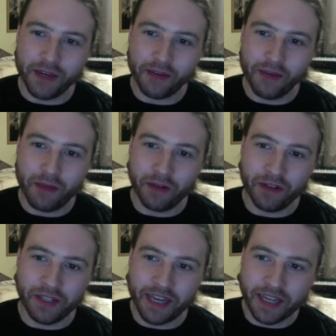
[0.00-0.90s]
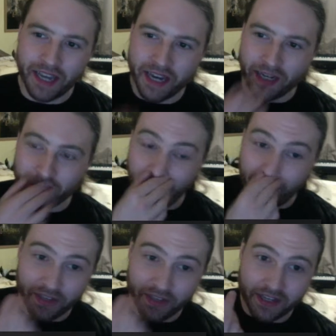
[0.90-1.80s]
or maybe another decade, we'll have
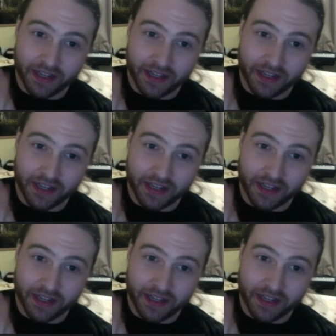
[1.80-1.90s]
the